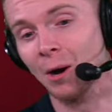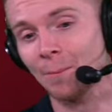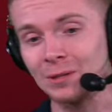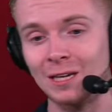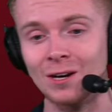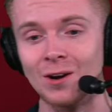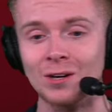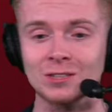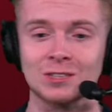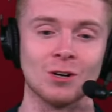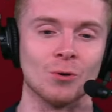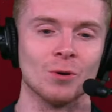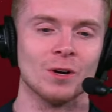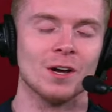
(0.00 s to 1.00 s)
But then
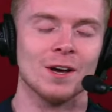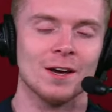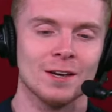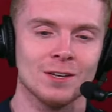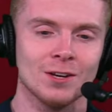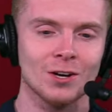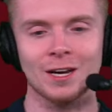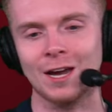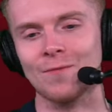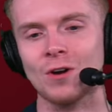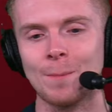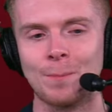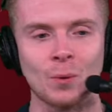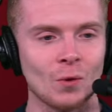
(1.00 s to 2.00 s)
also, you're
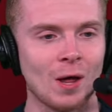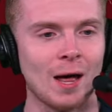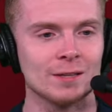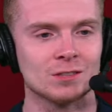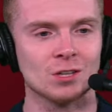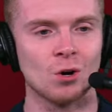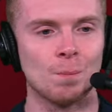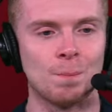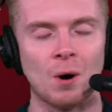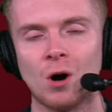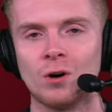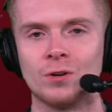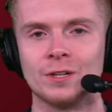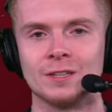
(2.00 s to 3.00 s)
giving up Lonzo
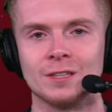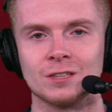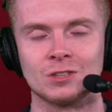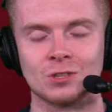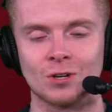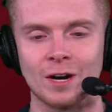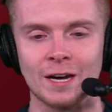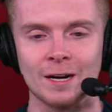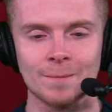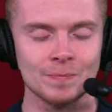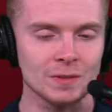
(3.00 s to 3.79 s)
Ball in this trade.